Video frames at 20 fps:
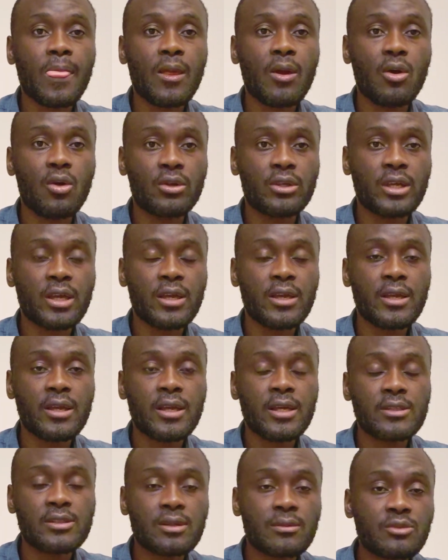Okay,
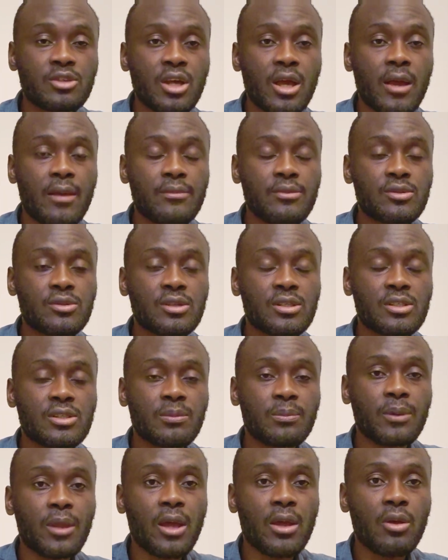sometimes a
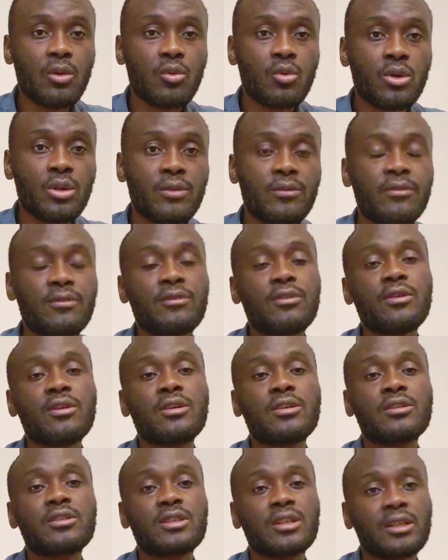supplier will
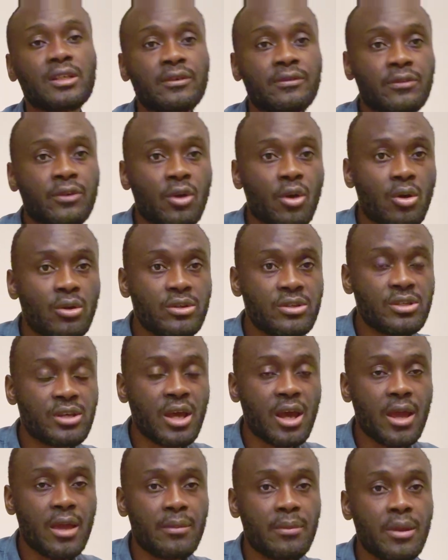deliver on
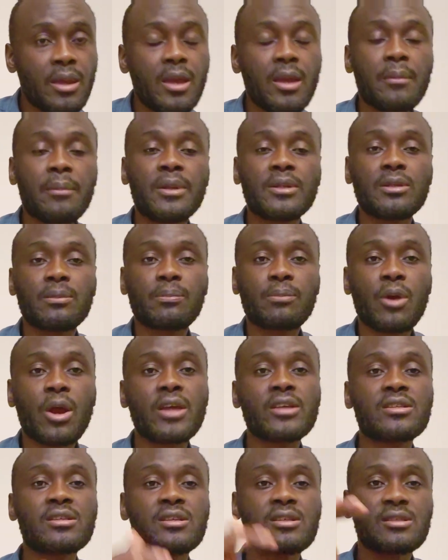time, but the
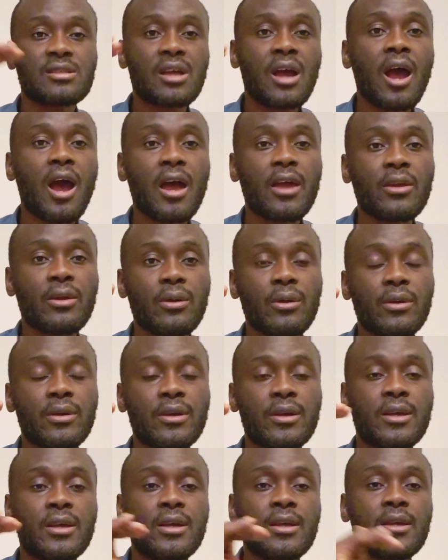price is higher.
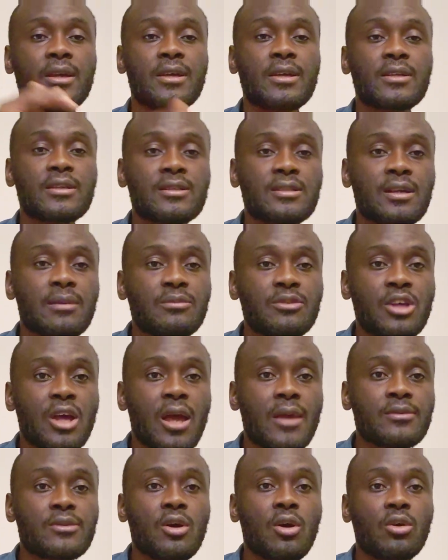
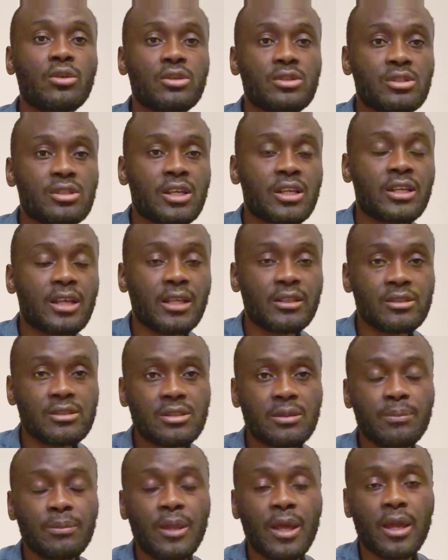Sometimes another
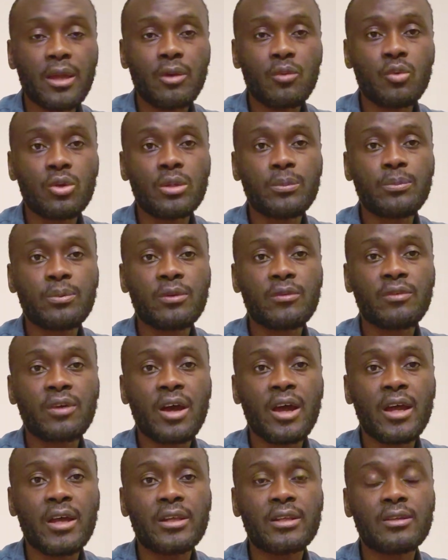supplier will
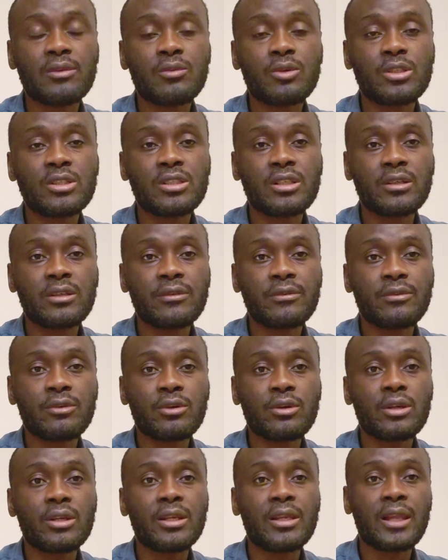
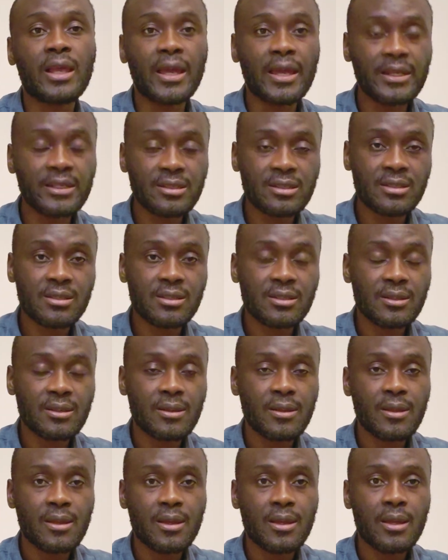deliver late,
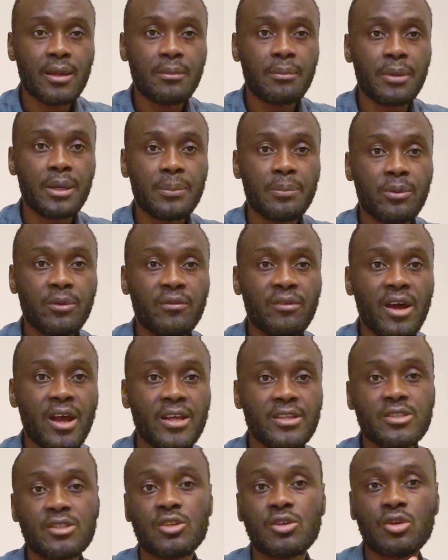but
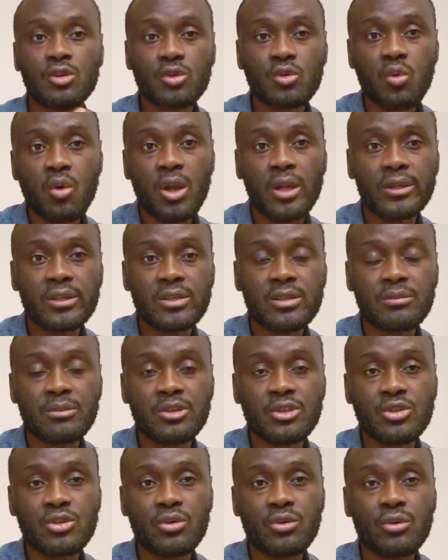provides good quality
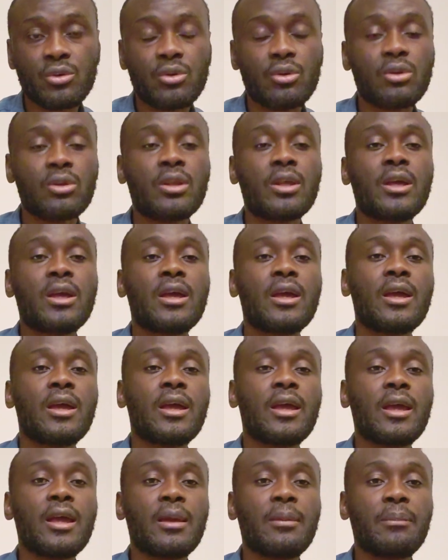material,
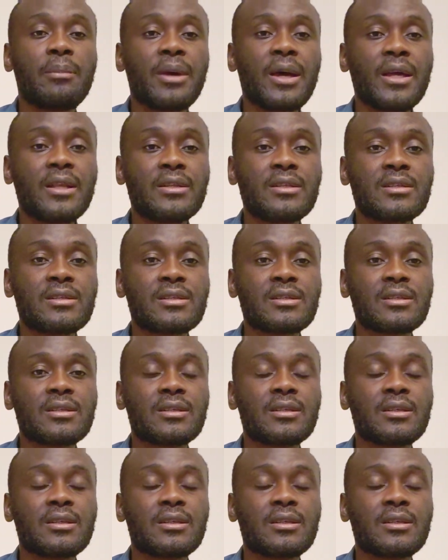but